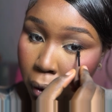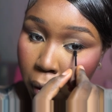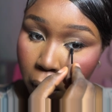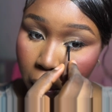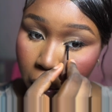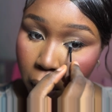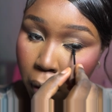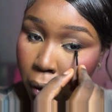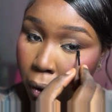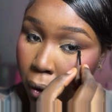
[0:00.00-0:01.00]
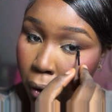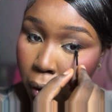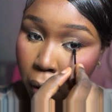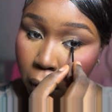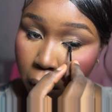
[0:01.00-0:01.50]
lashes. It is
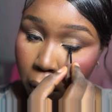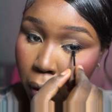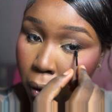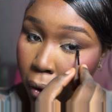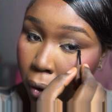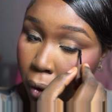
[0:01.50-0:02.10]
so helpful.